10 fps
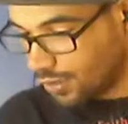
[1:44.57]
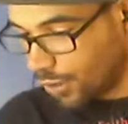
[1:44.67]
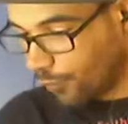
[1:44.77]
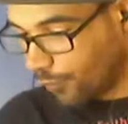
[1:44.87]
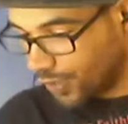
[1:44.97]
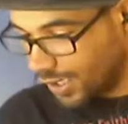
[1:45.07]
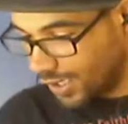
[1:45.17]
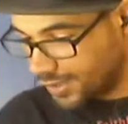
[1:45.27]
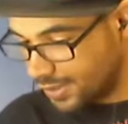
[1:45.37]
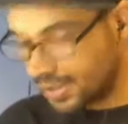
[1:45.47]
don't
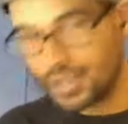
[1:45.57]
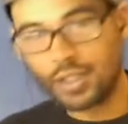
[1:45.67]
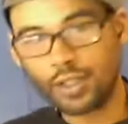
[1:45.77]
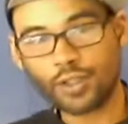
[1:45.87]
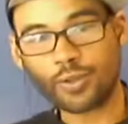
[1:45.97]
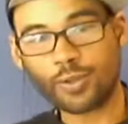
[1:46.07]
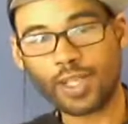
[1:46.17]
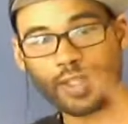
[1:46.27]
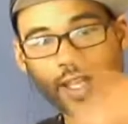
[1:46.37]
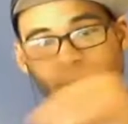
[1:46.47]
forget to
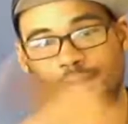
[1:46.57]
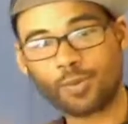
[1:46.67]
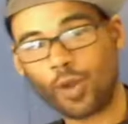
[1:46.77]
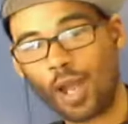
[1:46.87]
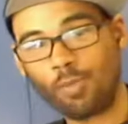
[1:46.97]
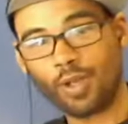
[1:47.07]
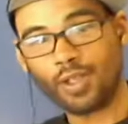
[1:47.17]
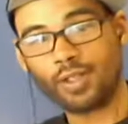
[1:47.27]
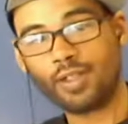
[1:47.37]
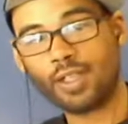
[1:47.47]
hit that subscribe
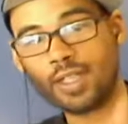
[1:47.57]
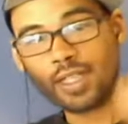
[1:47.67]
button,